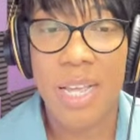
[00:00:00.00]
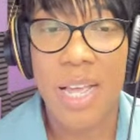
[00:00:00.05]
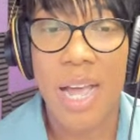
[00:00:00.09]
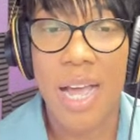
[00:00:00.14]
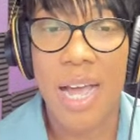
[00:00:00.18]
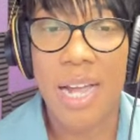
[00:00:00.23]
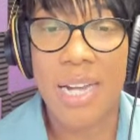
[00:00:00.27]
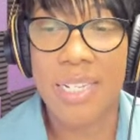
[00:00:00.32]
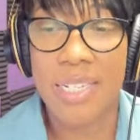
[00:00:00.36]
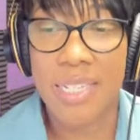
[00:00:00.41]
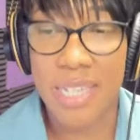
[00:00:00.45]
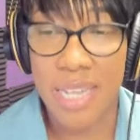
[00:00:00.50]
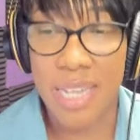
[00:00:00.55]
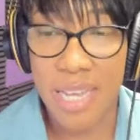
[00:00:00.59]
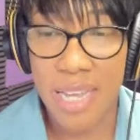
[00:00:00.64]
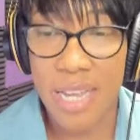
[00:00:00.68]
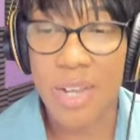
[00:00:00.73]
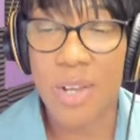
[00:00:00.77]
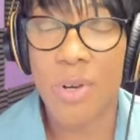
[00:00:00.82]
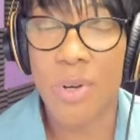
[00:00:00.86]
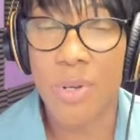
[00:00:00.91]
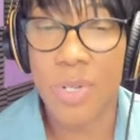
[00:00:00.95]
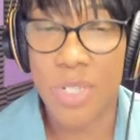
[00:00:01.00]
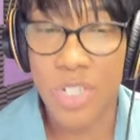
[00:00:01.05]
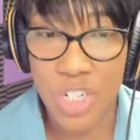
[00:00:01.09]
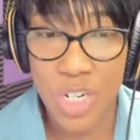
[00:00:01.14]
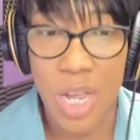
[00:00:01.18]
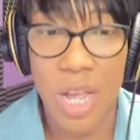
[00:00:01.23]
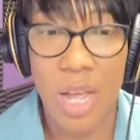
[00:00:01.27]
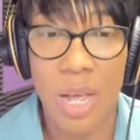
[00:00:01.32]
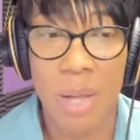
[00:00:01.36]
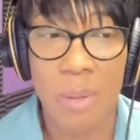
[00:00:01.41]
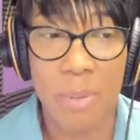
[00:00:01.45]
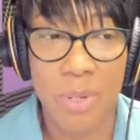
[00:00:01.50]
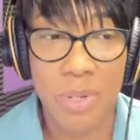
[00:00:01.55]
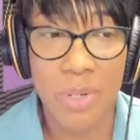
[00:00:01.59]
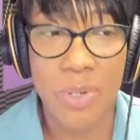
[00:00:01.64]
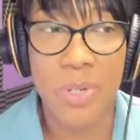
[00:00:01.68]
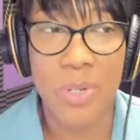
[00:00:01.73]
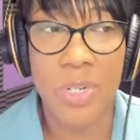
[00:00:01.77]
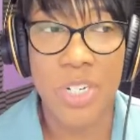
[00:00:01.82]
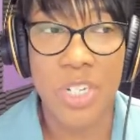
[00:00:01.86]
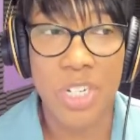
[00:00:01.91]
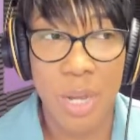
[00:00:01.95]
and say, good job,
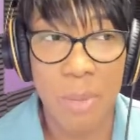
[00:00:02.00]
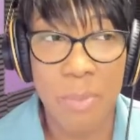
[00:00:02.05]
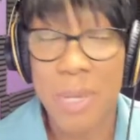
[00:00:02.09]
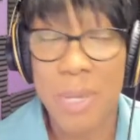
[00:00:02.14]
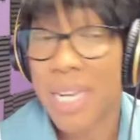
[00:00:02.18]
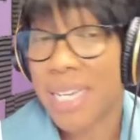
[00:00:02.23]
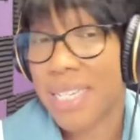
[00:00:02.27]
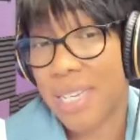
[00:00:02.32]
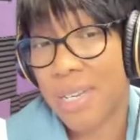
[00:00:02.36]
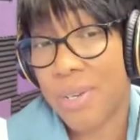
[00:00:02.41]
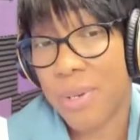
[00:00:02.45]
because